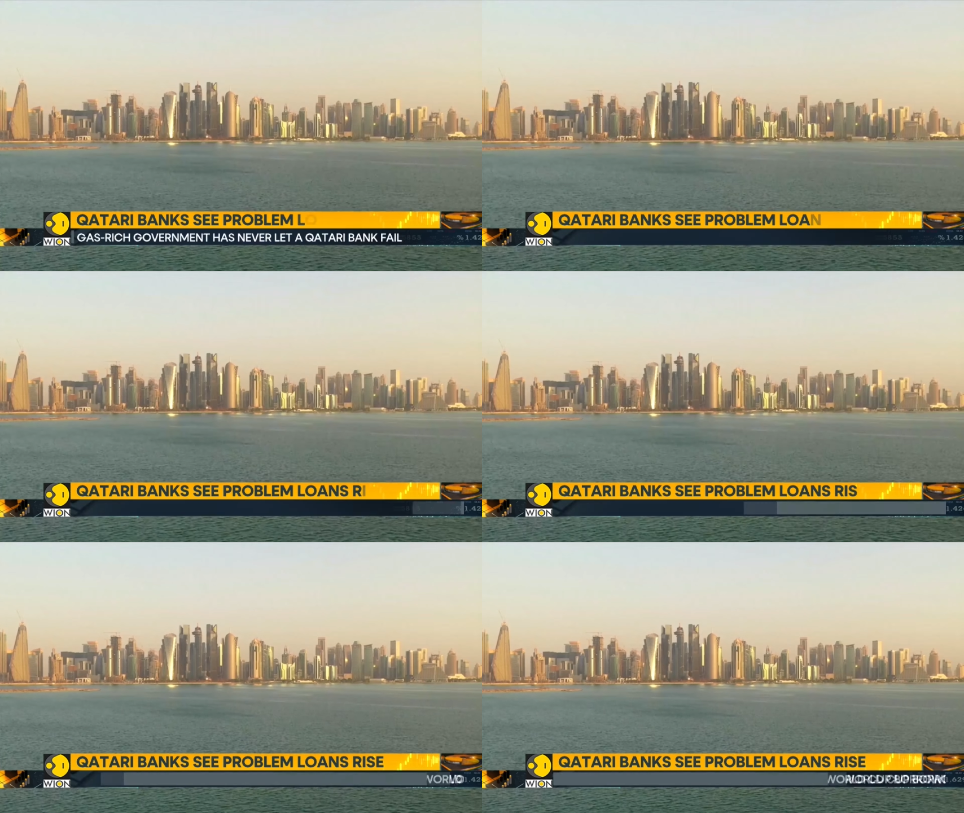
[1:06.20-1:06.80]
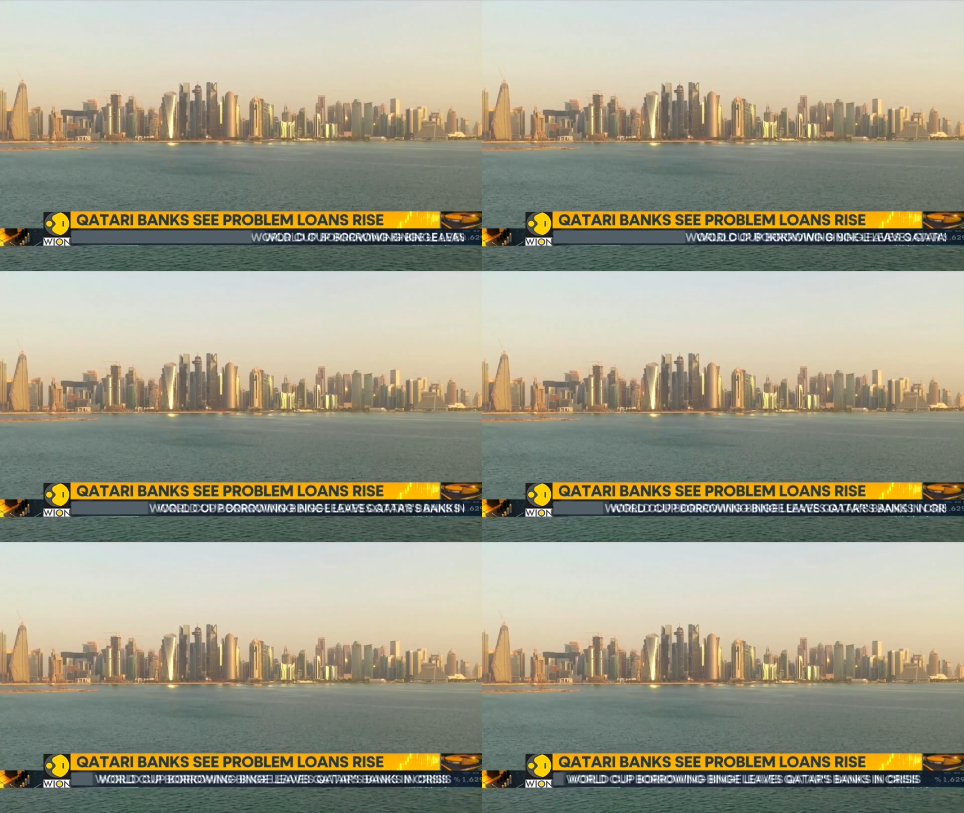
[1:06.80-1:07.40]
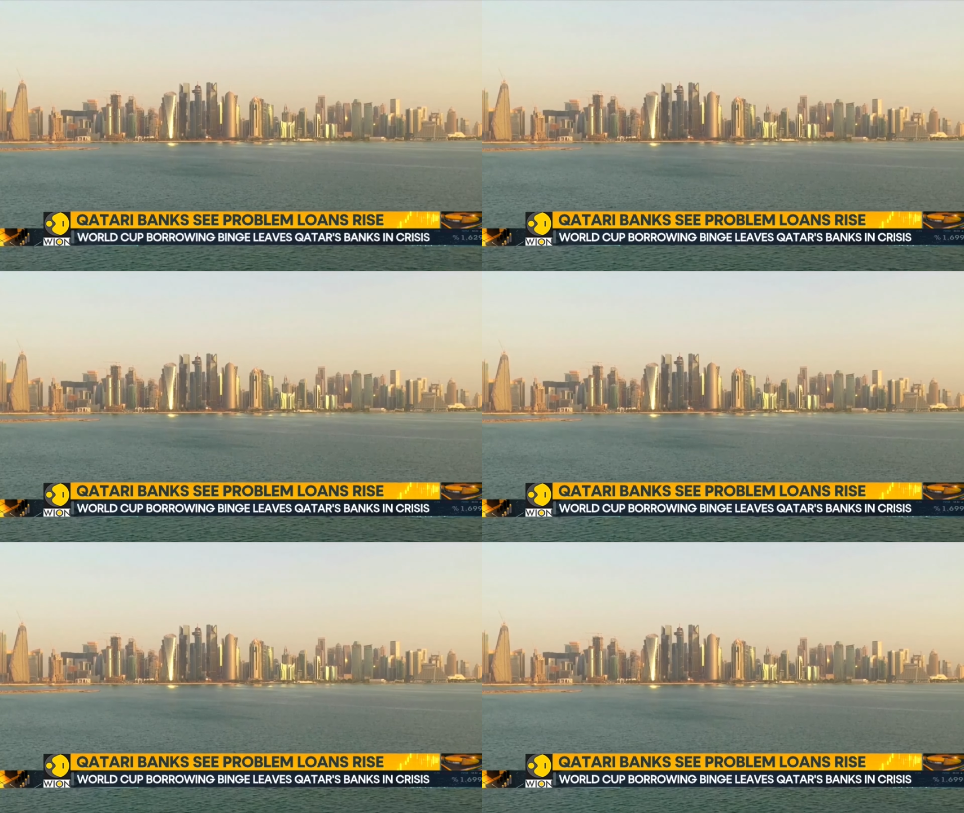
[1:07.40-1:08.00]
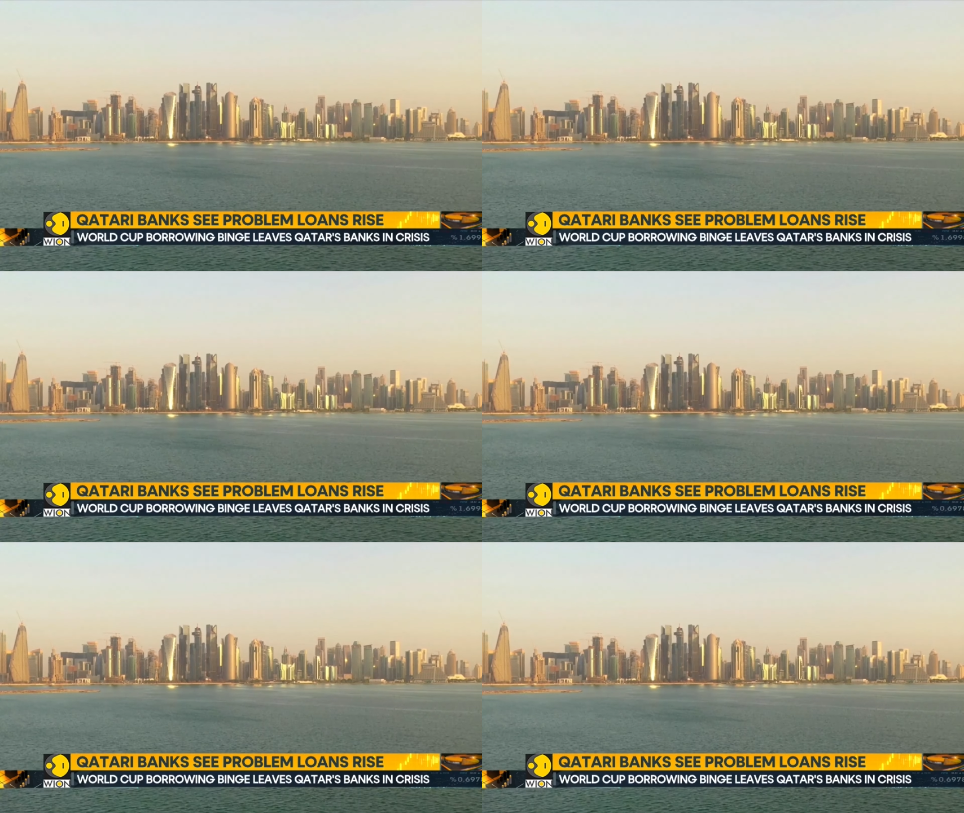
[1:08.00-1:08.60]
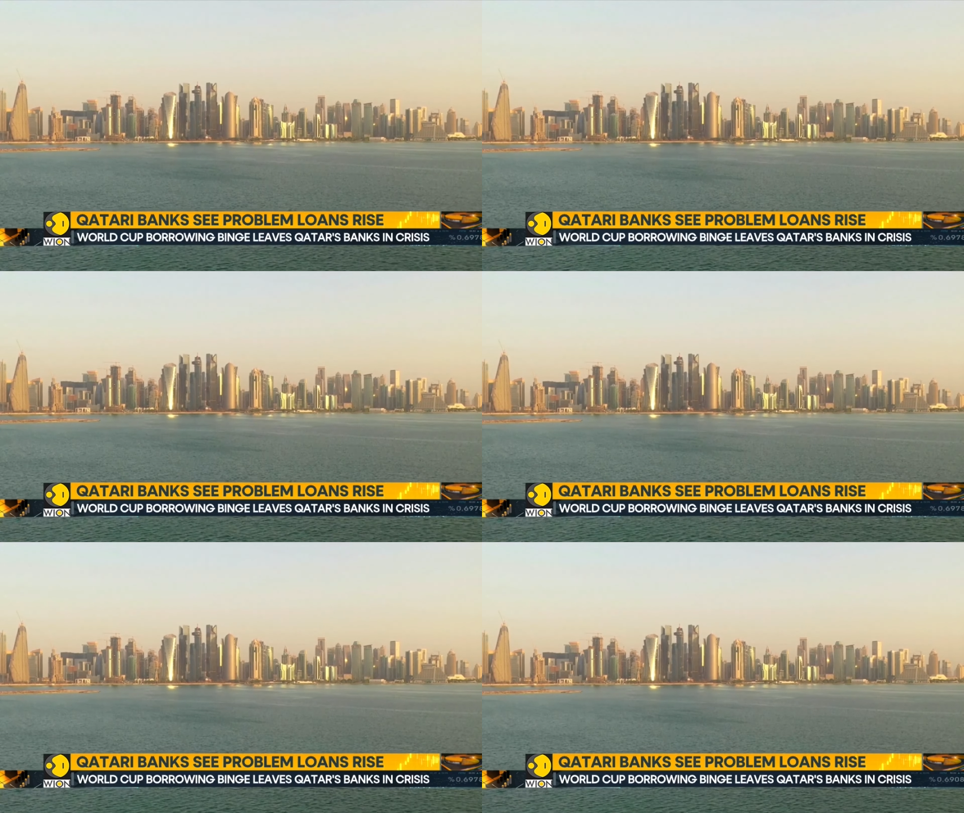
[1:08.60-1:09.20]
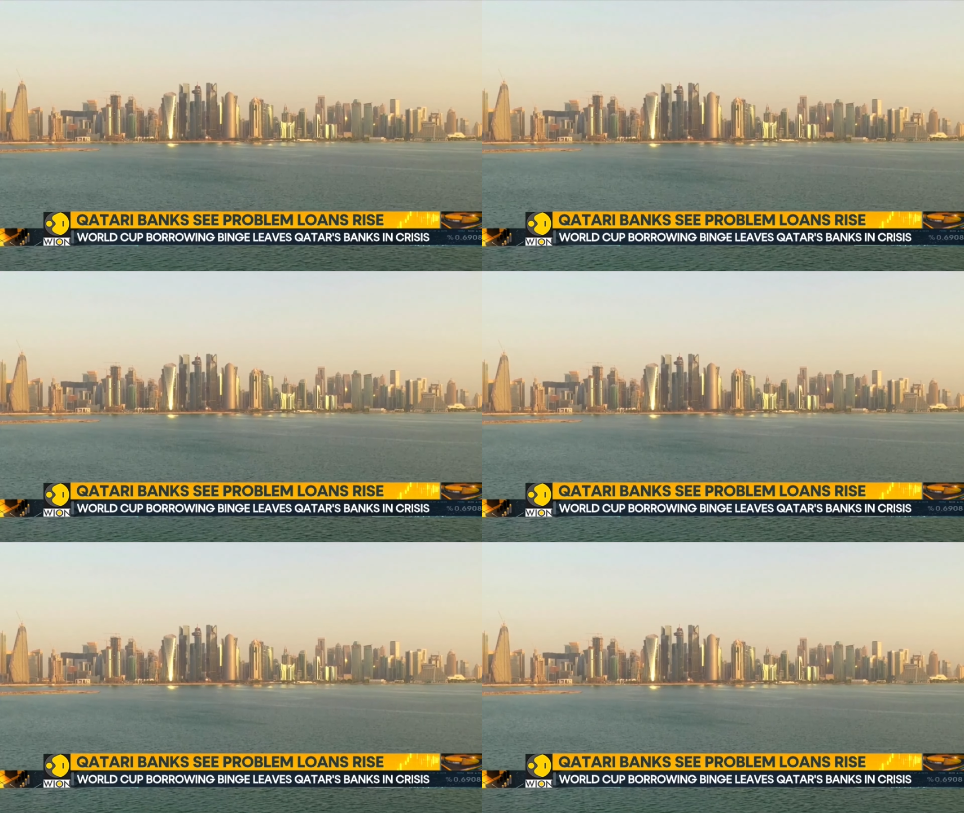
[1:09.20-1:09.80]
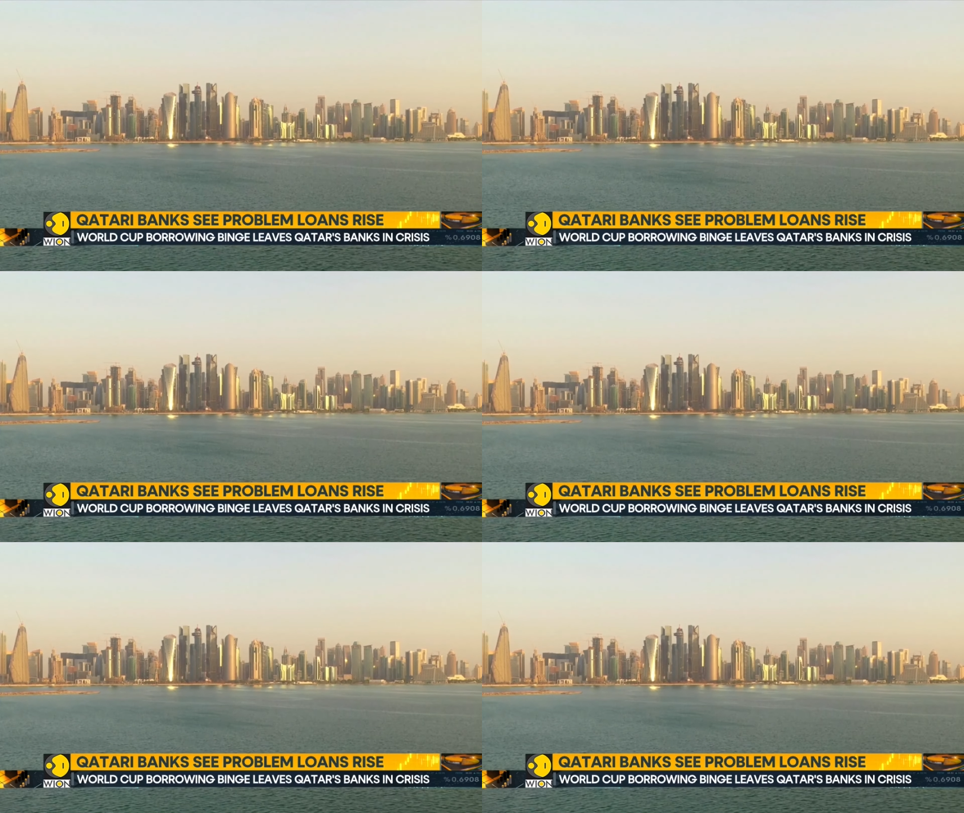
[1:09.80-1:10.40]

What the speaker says: Nobody's mouth can be seen.